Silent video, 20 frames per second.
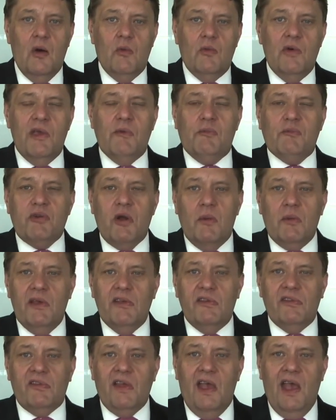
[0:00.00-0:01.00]
We have
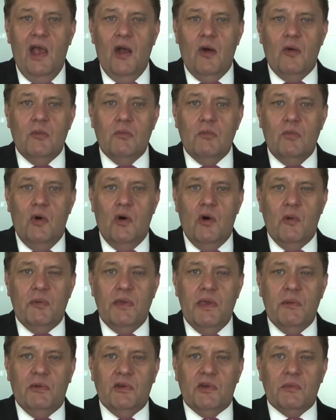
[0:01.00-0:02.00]
promised to help more
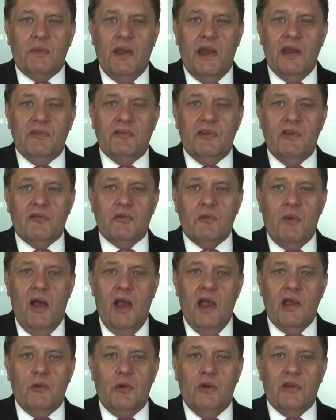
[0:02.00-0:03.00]
people to benefit from
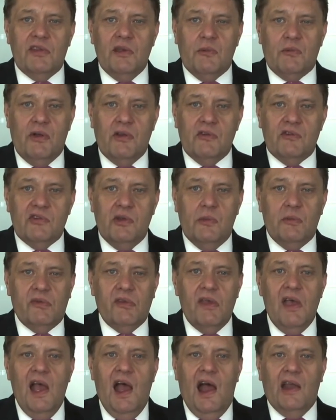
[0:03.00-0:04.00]
high-quality apprenticeships